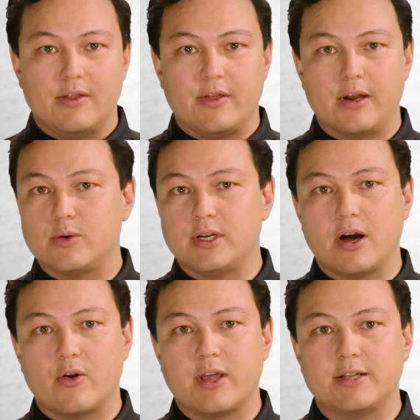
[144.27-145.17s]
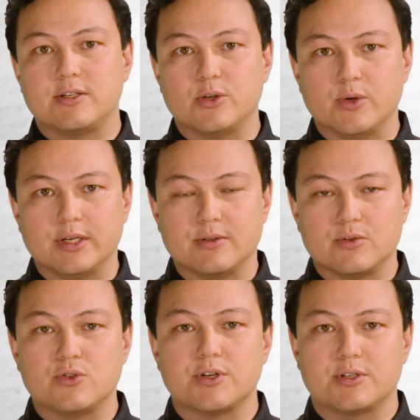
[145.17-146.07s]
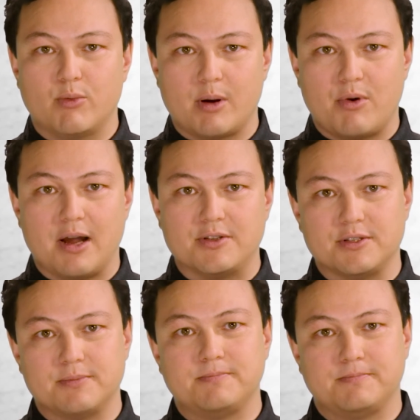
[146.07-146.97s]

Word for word: They don't need AutoCAD to do it, just a web browser.